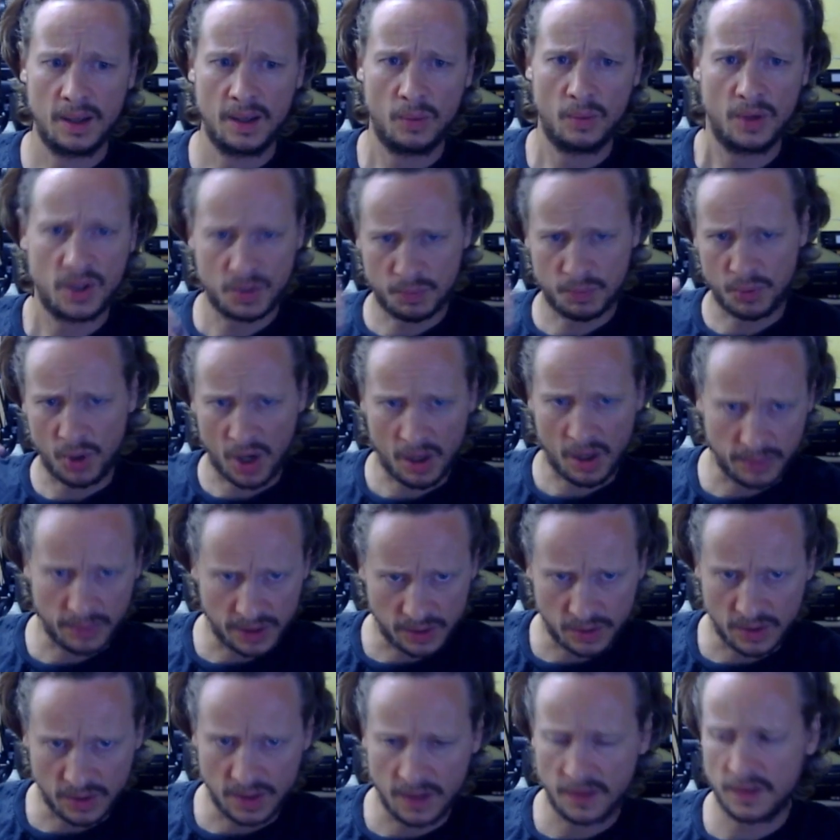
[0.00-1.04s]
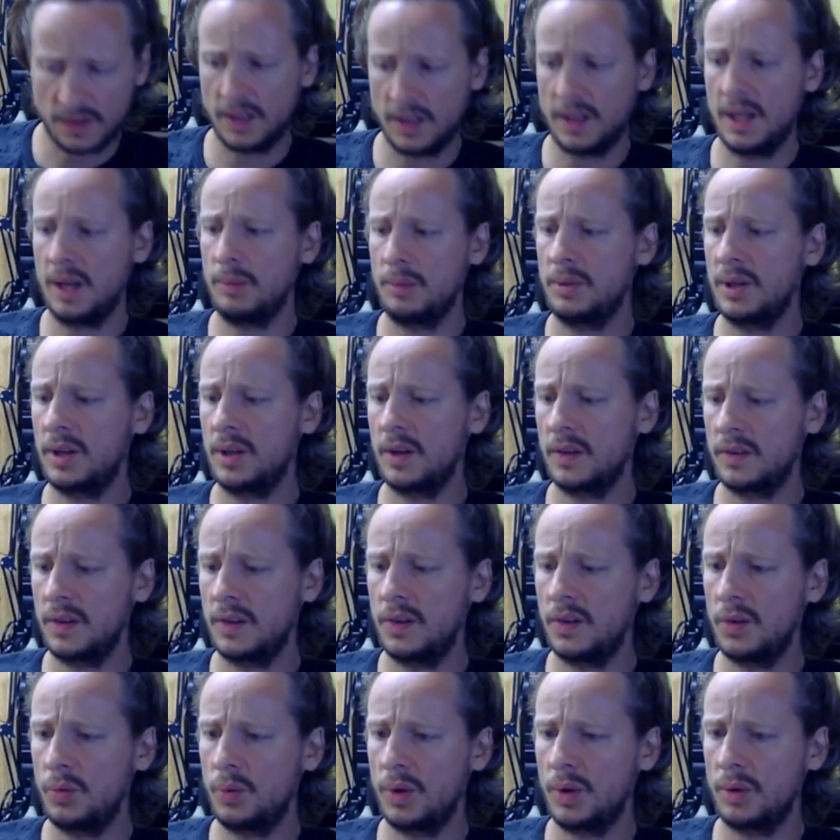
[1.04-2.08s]
which brought me to this idea, because
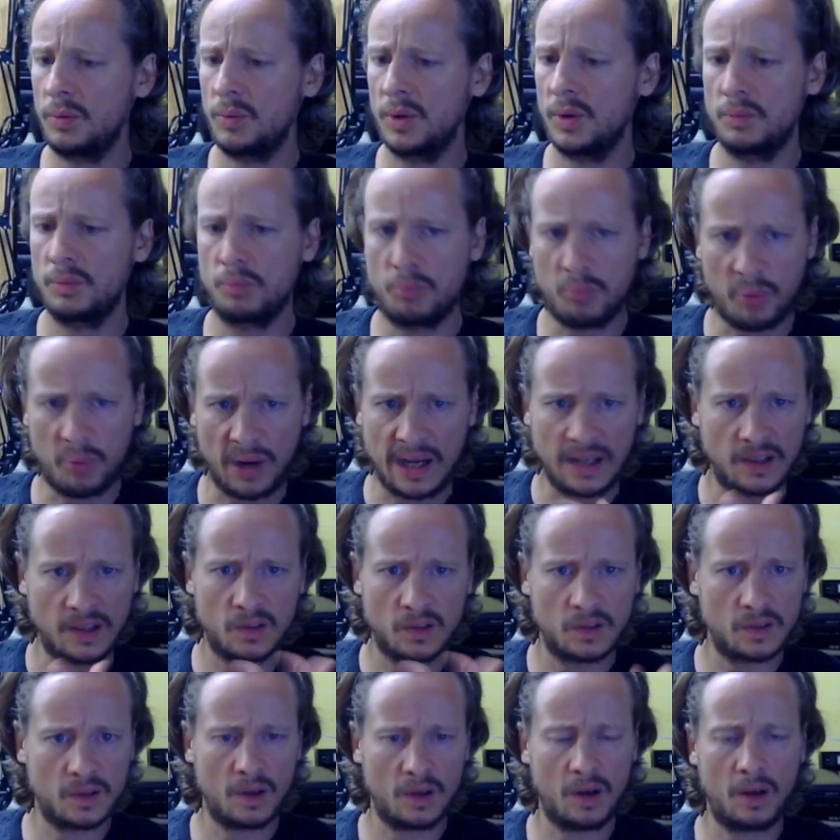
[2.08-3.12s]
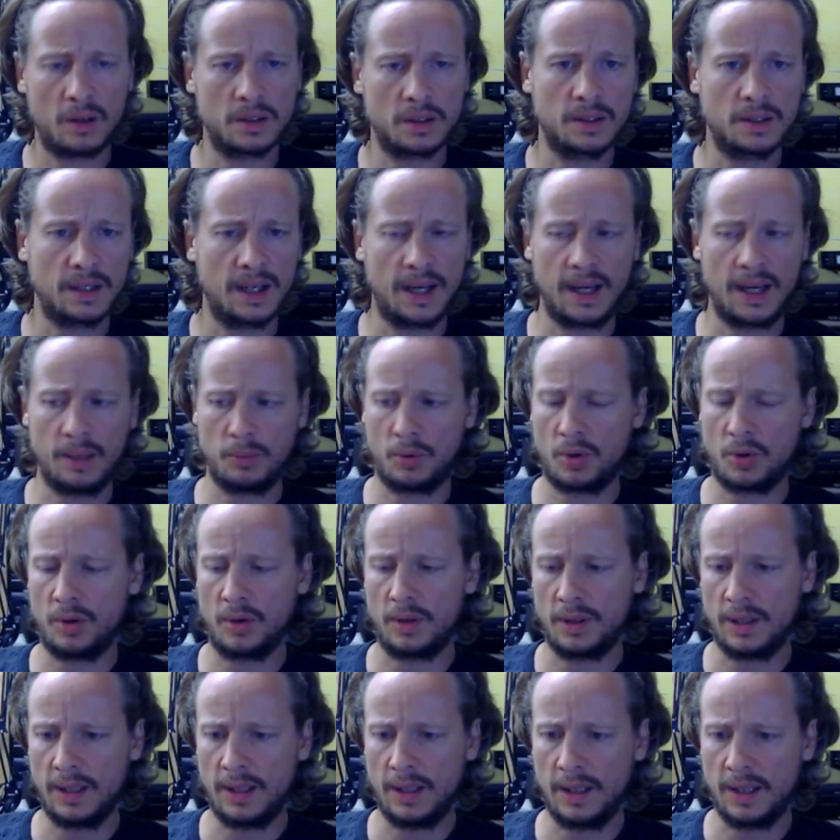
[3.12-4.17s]
this is what breaks all the time
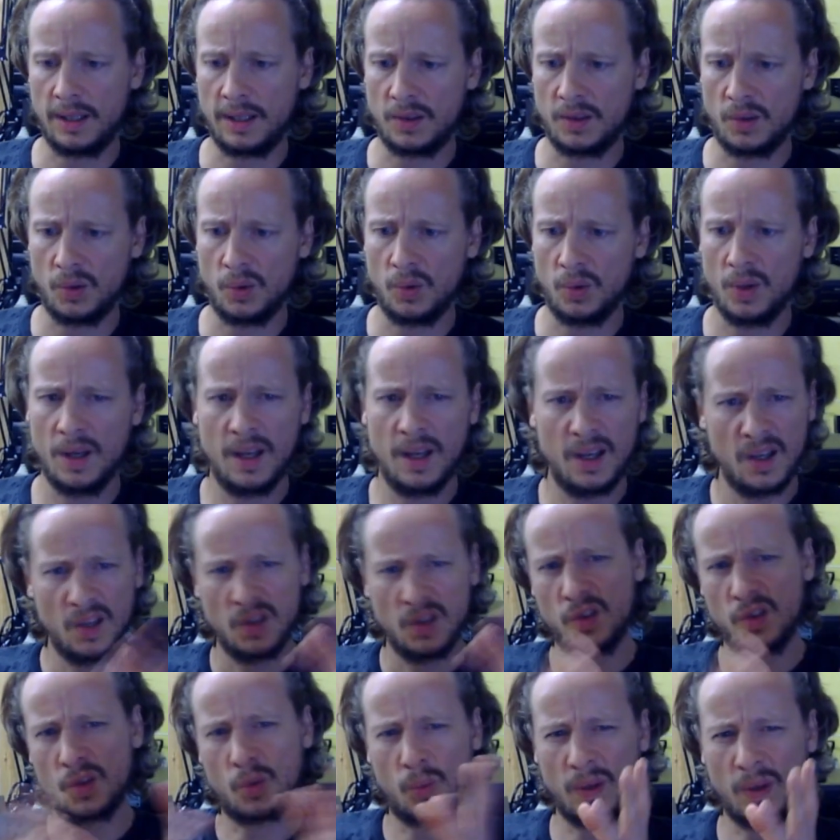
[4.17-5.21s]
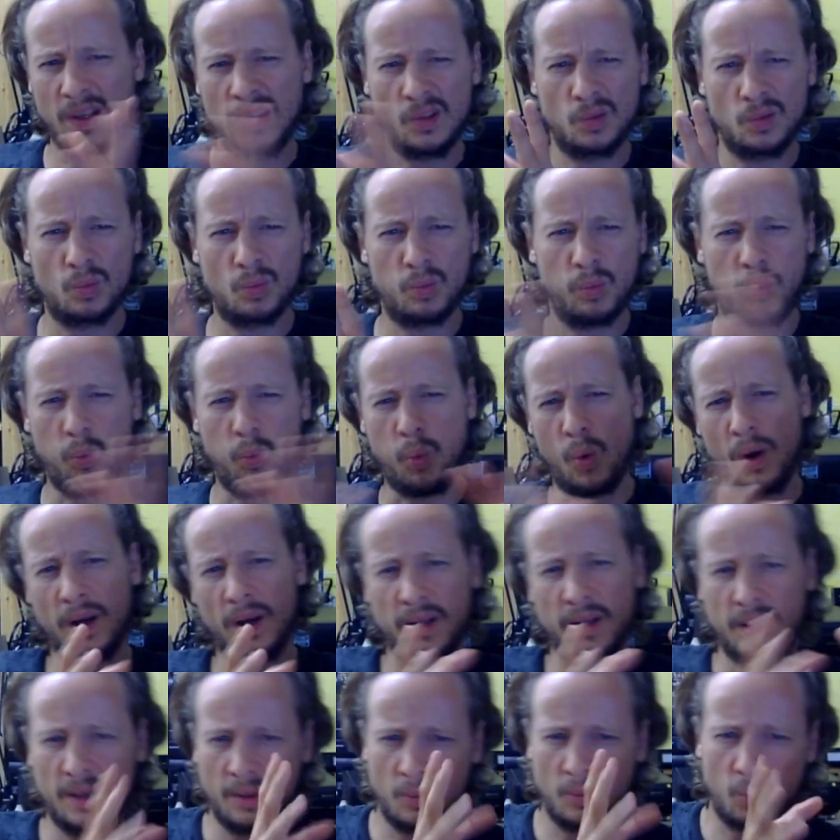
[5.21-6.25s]
currently, like to squeeze
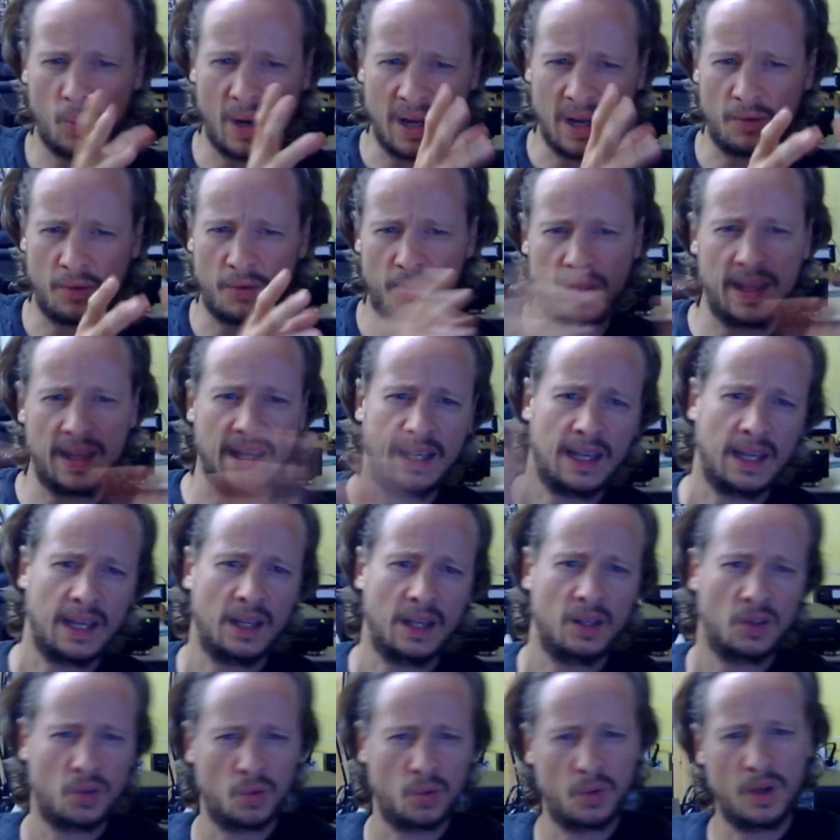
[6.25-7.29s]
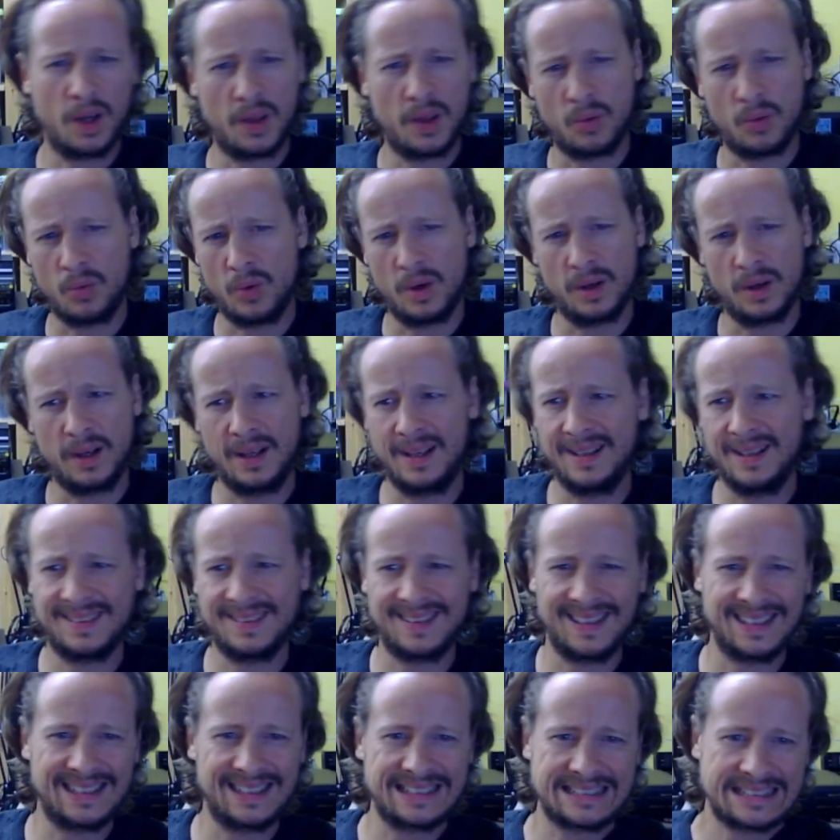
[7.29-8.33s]
one way of thinking into another one, and
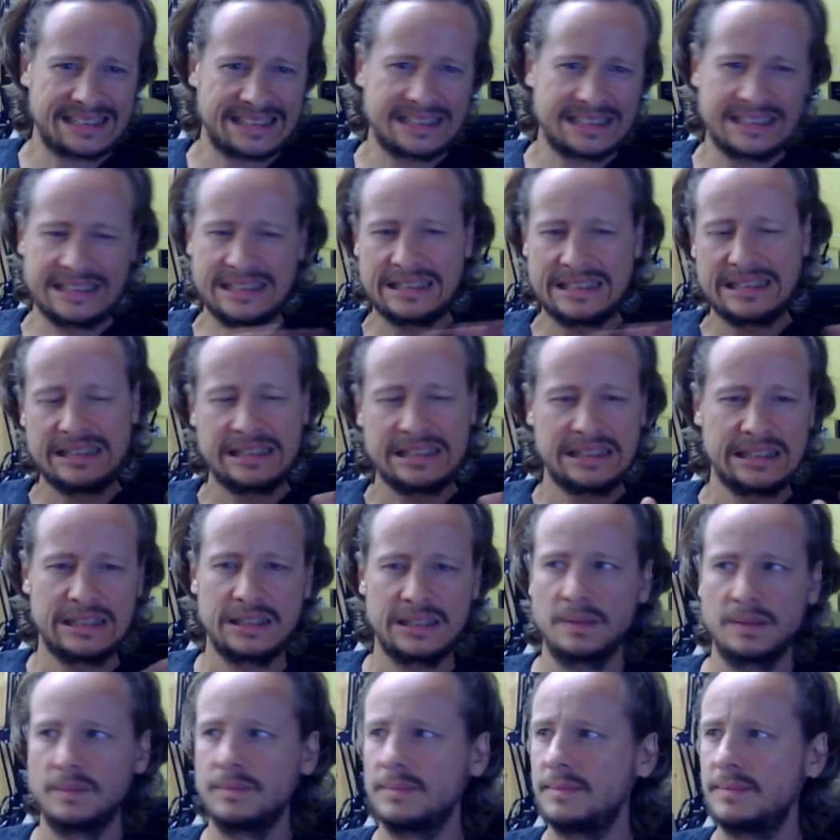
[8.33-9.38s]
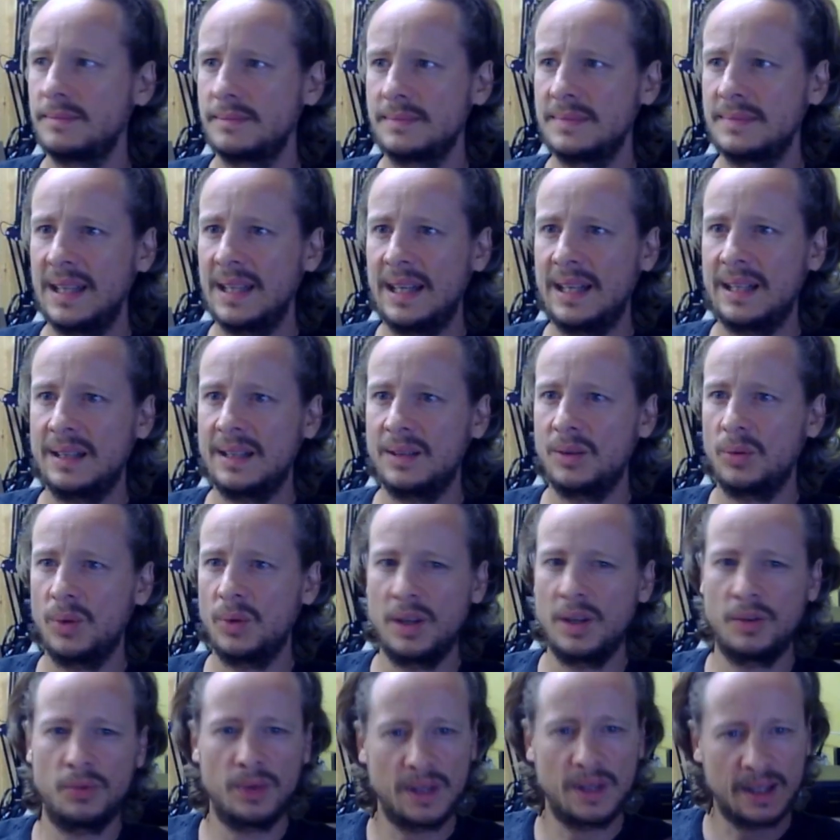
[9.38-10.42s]
it's like, nah,
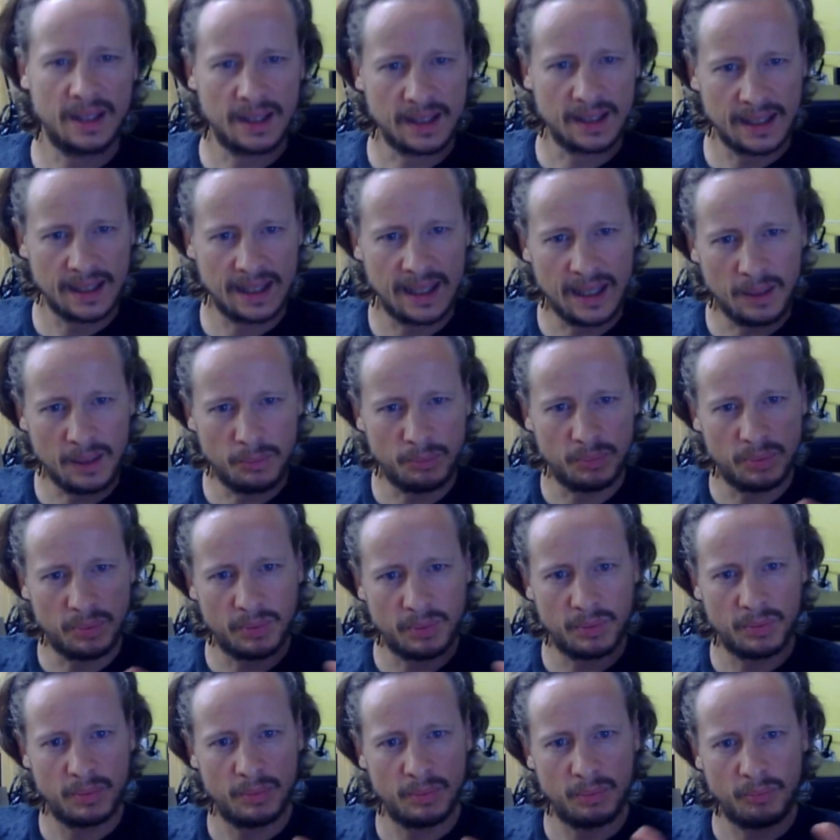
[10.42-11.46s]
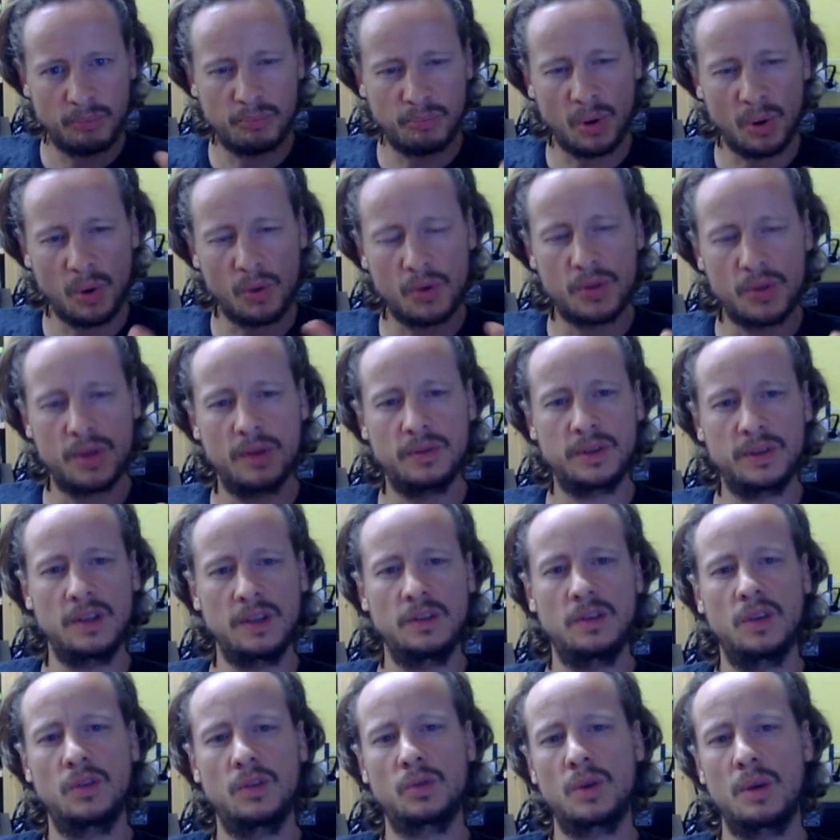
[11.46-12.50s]
what if we can keep both of
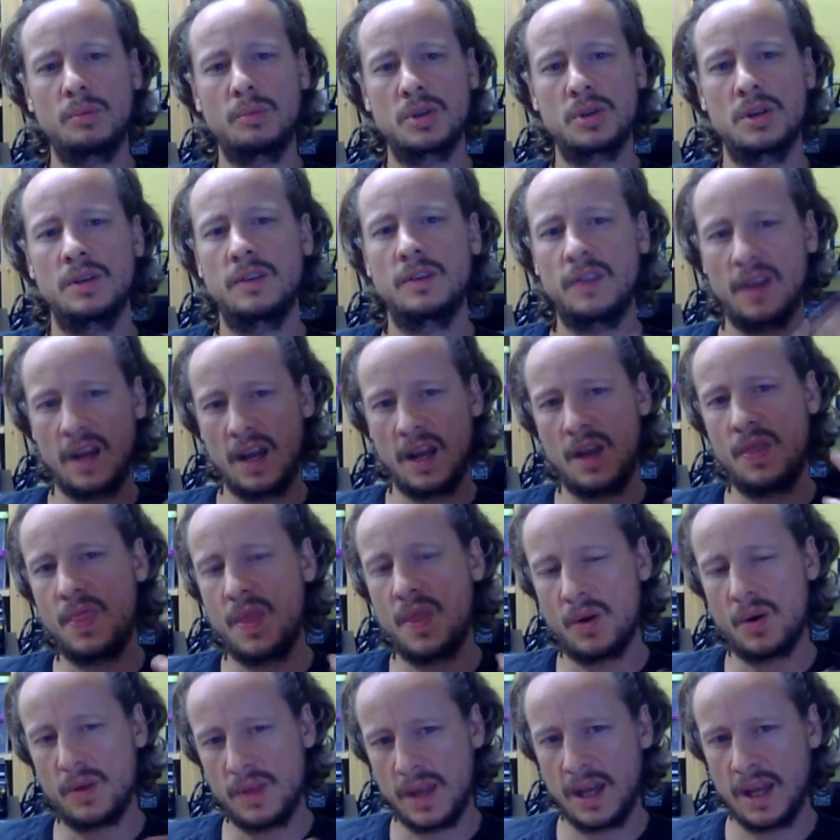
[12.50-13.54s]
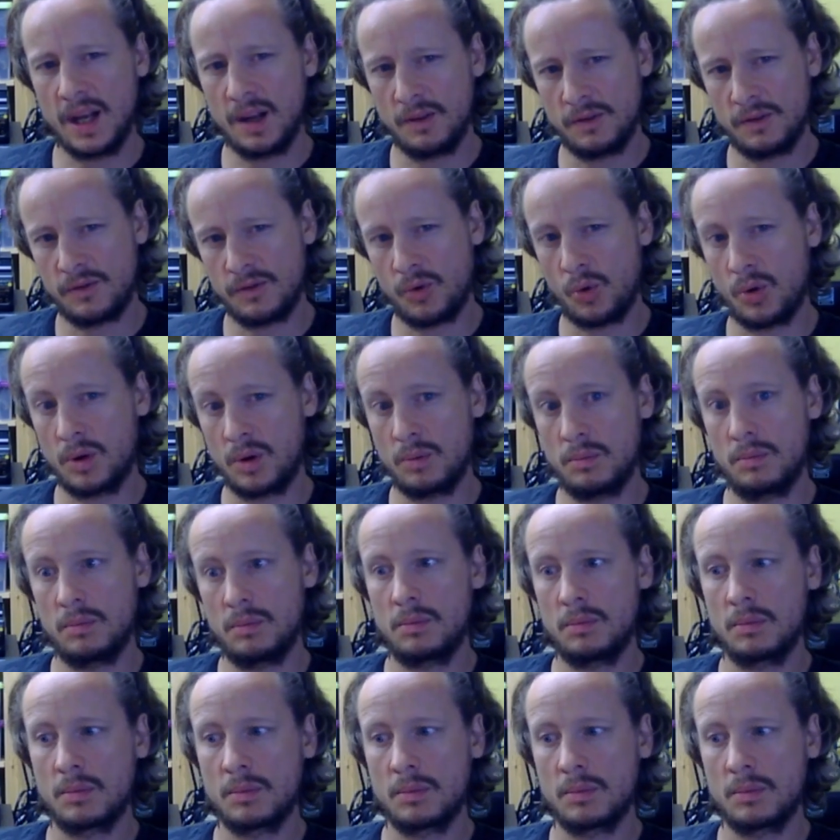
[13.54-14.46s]
these descriptions in their native form?